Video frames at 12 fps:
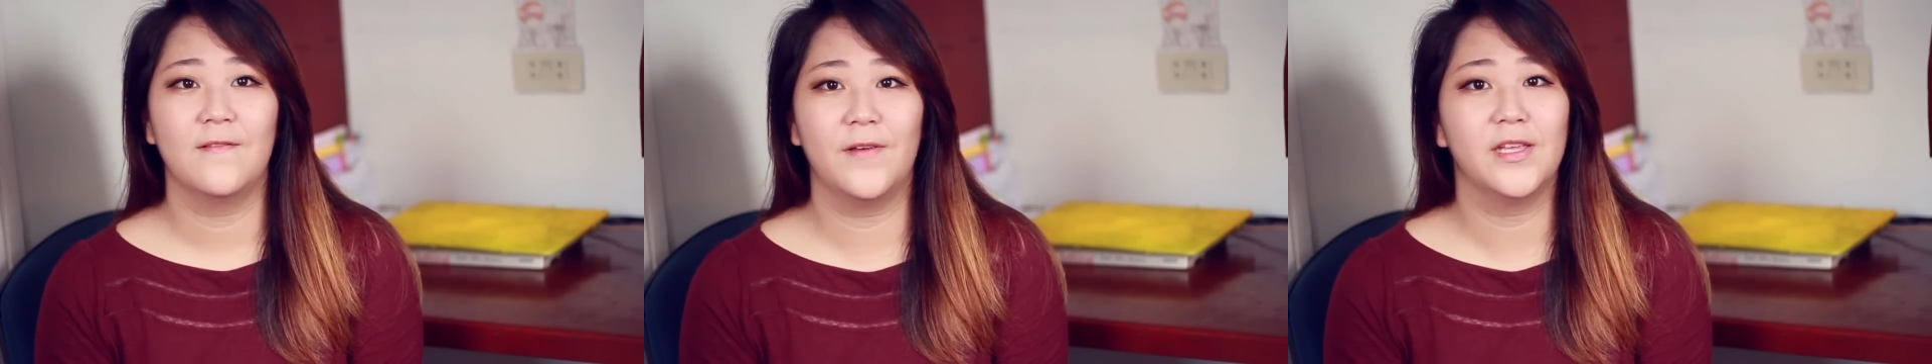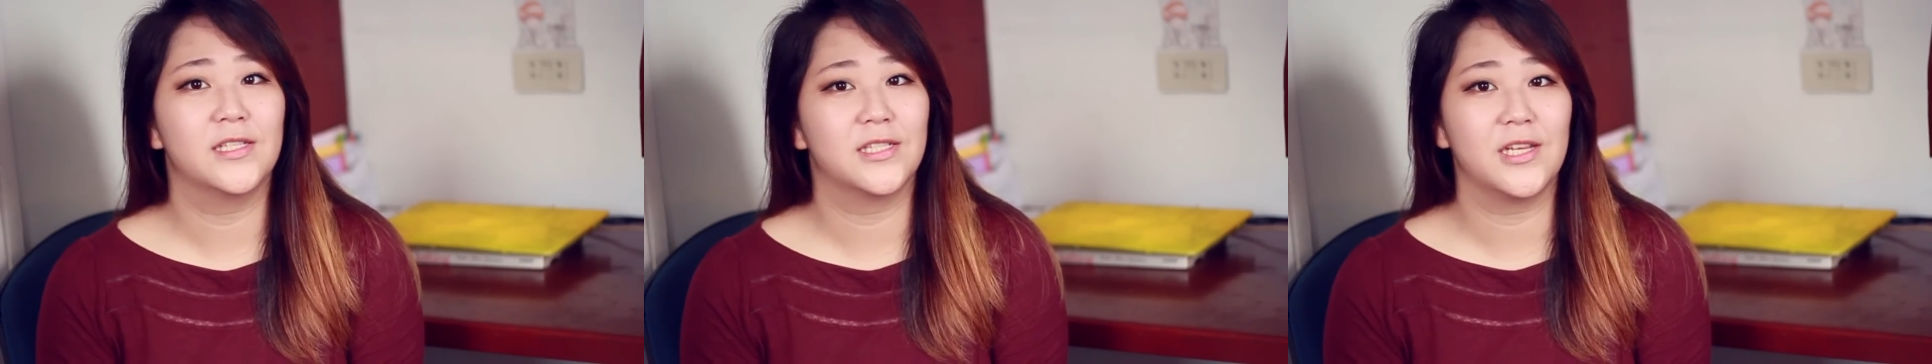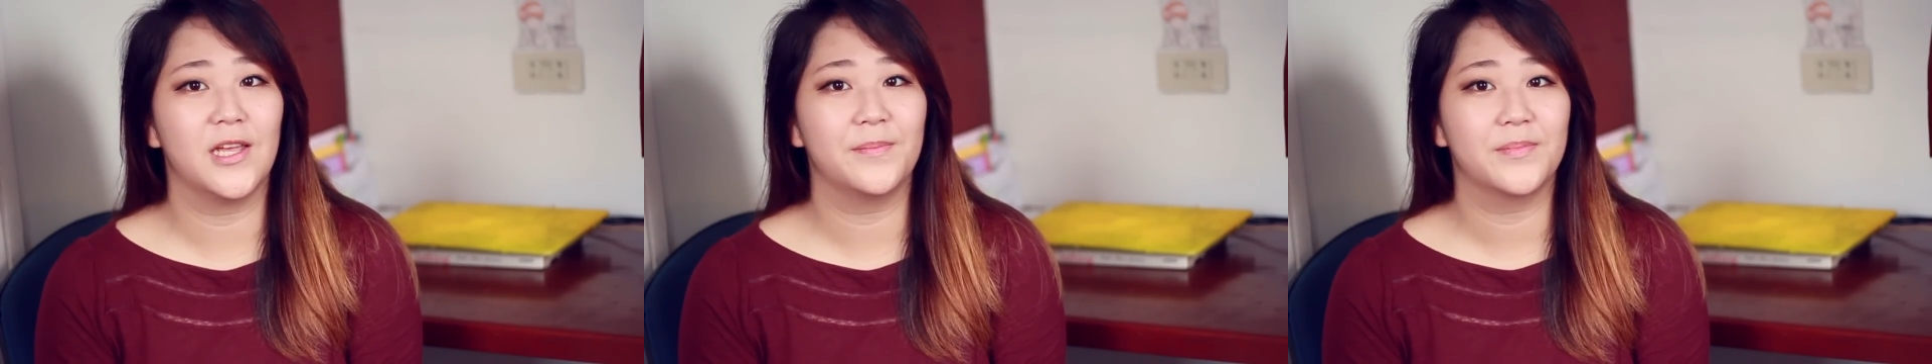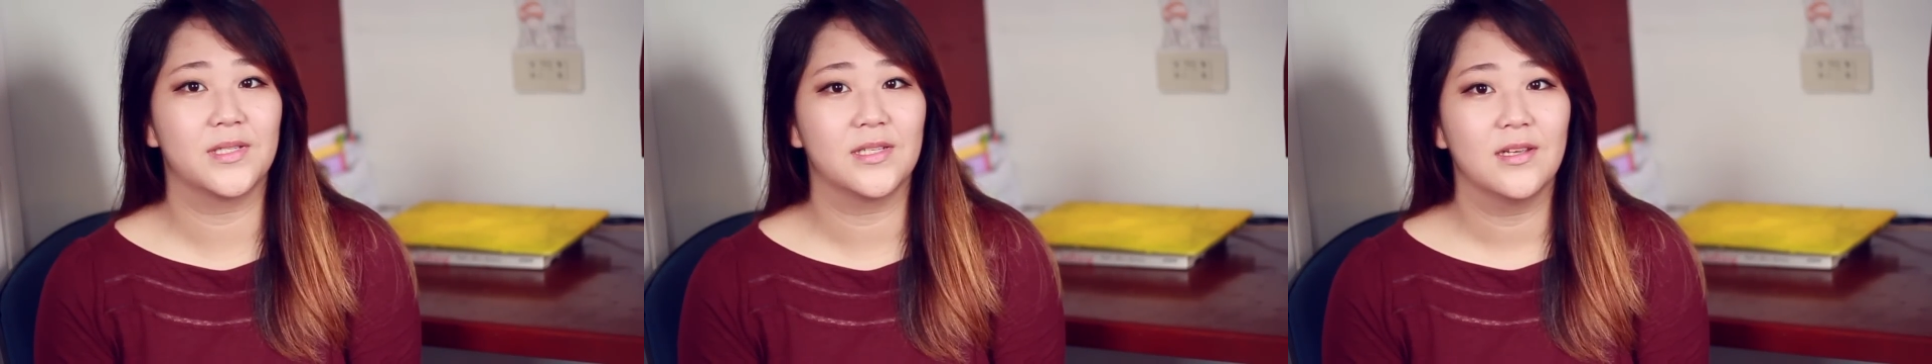face
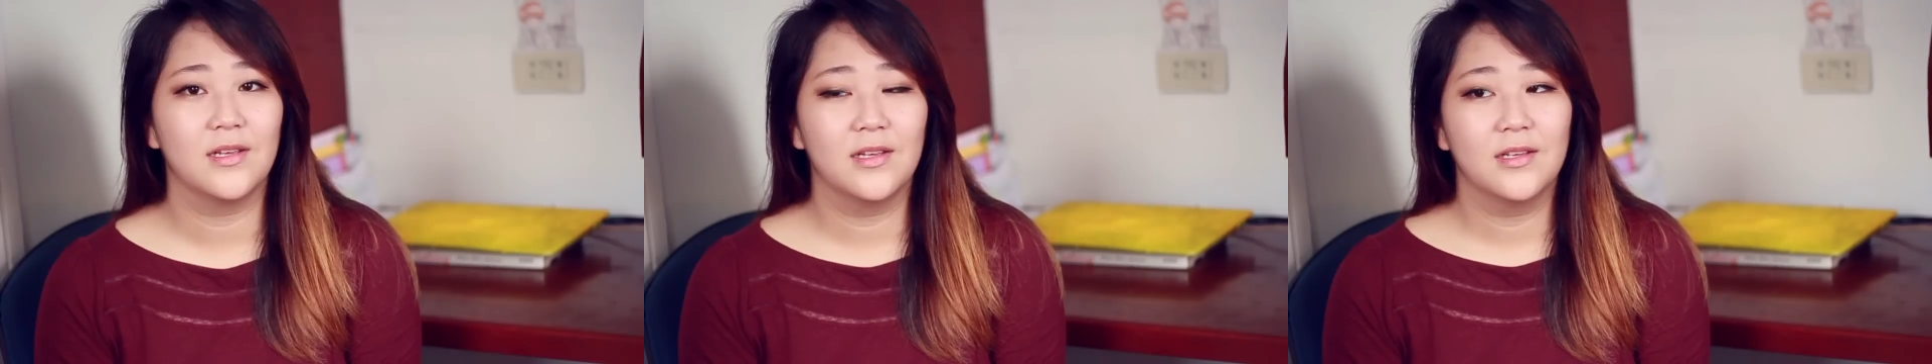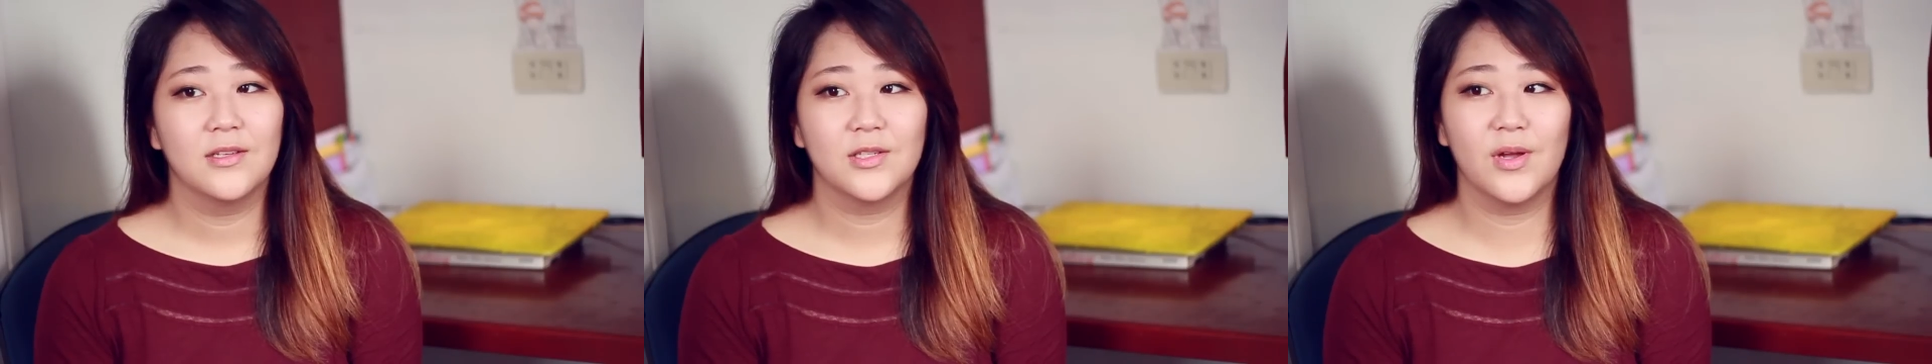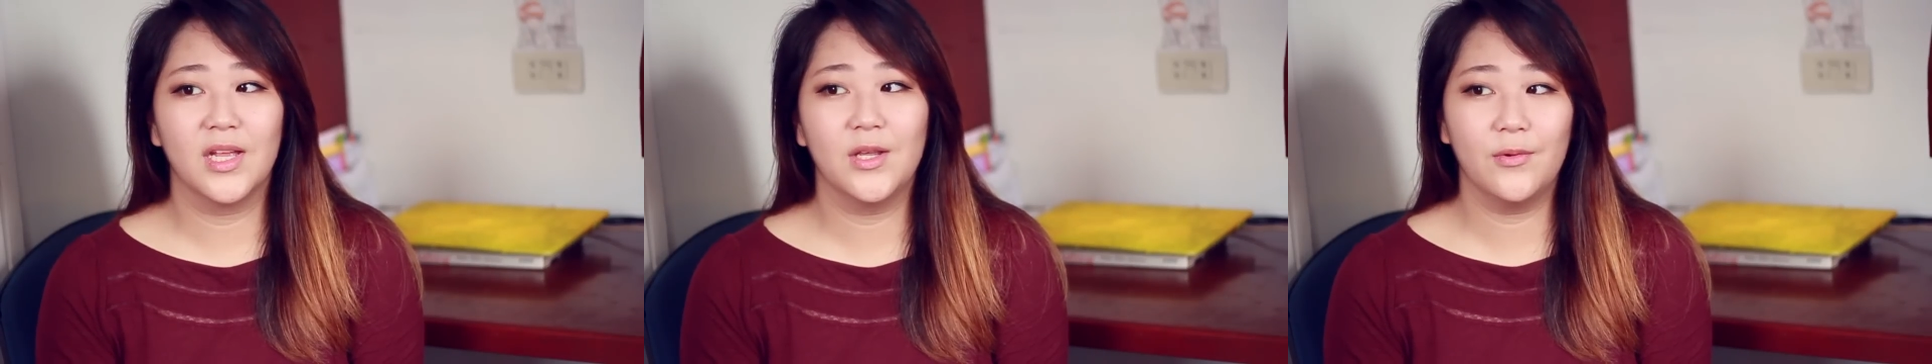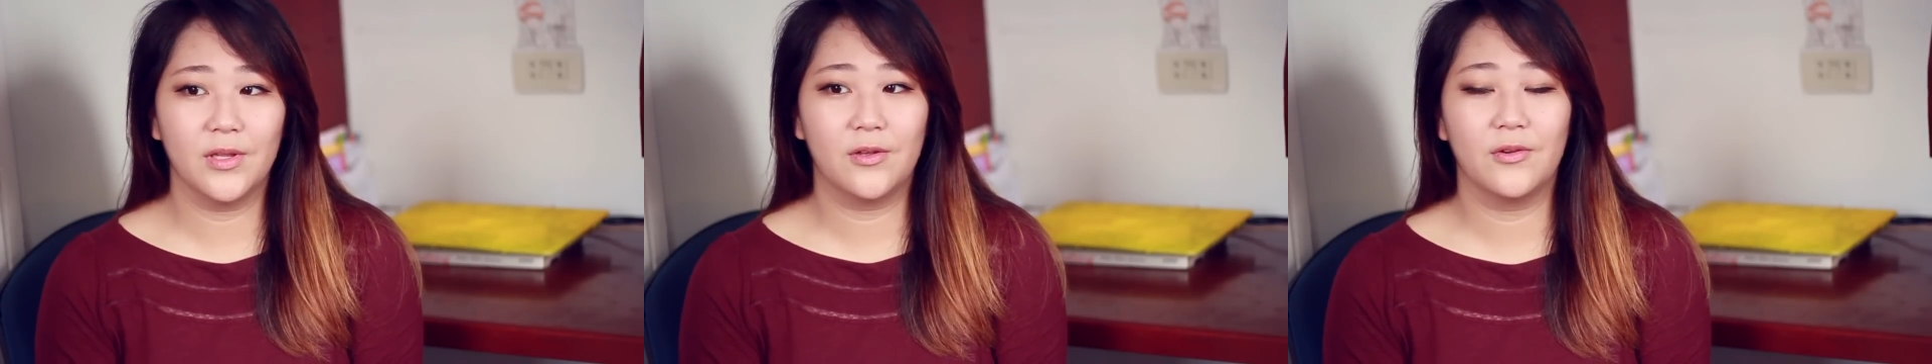shapes, so
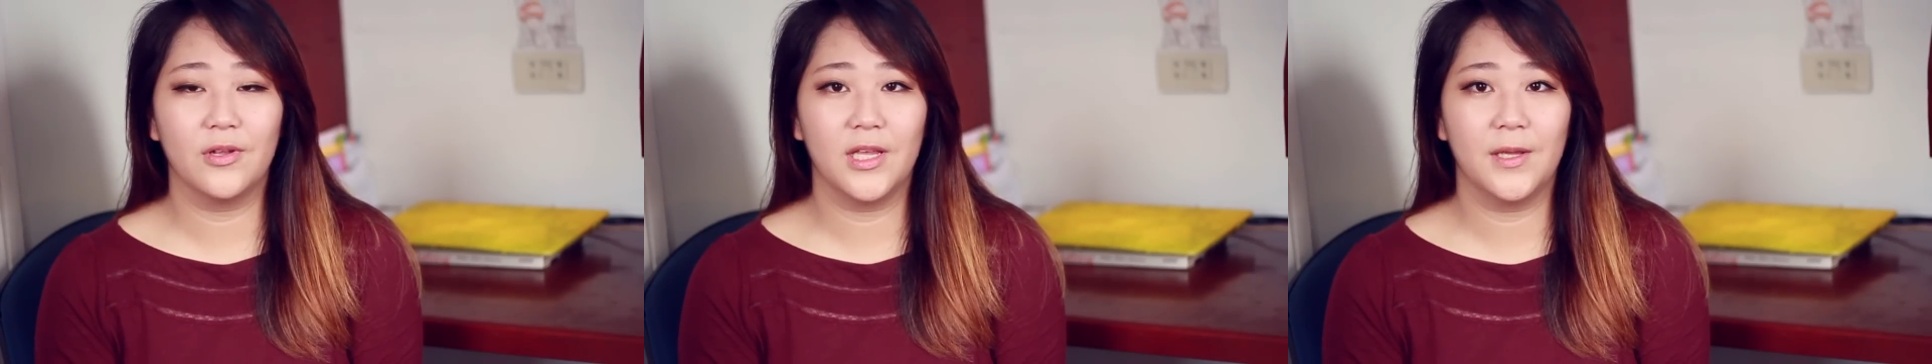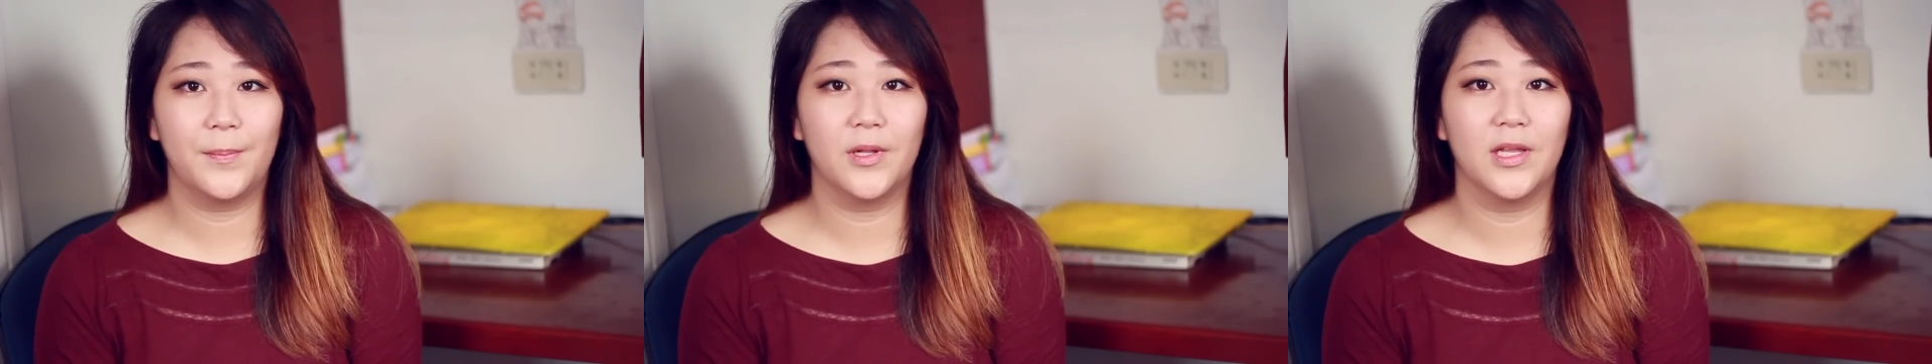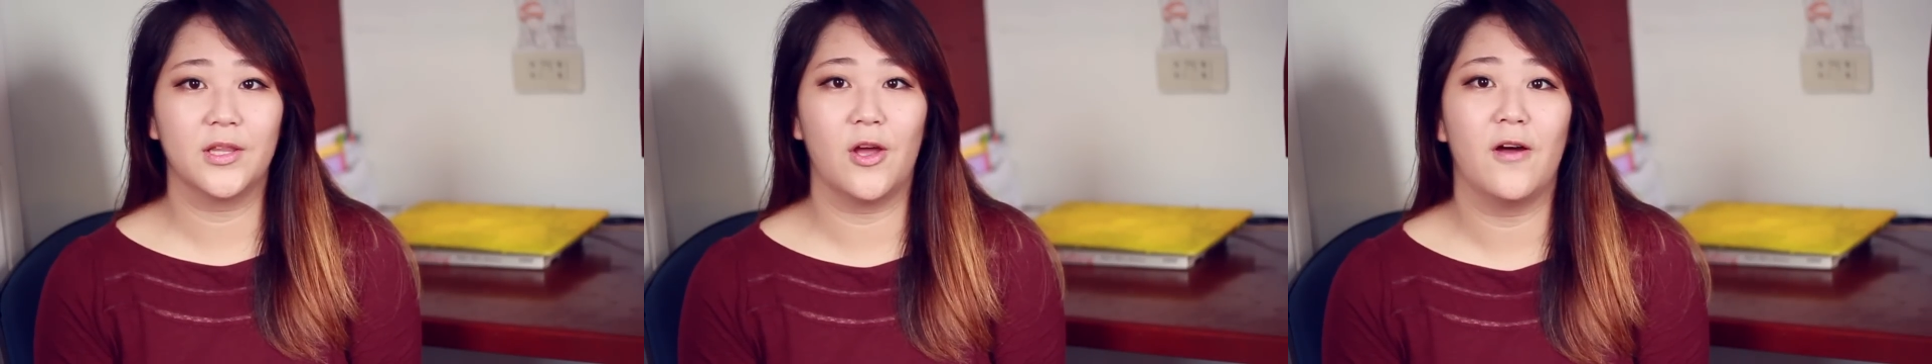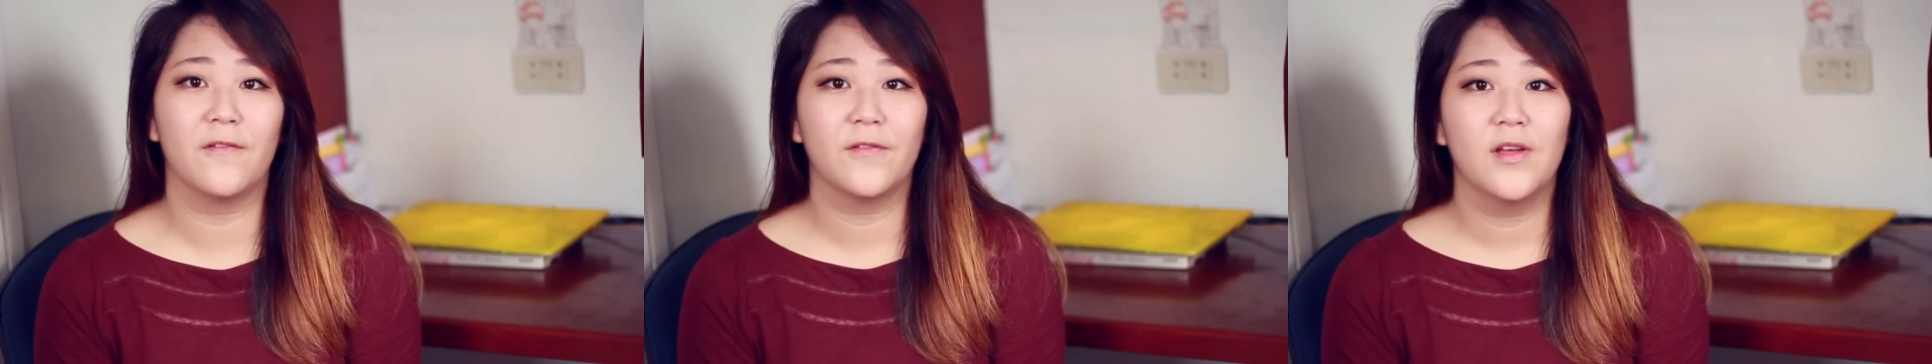anyone could really pull it
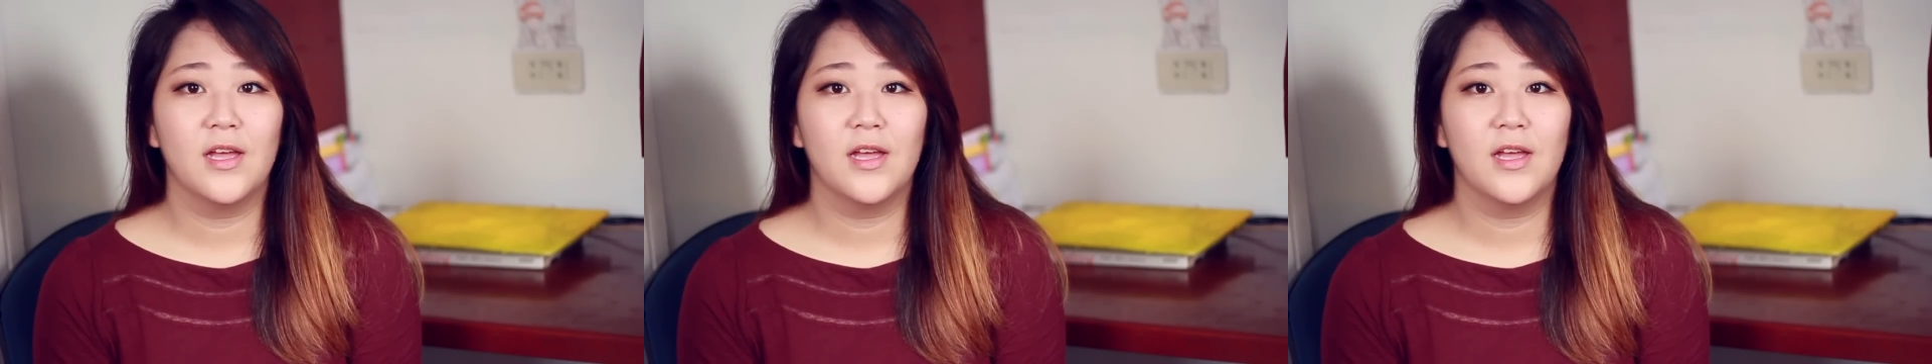off.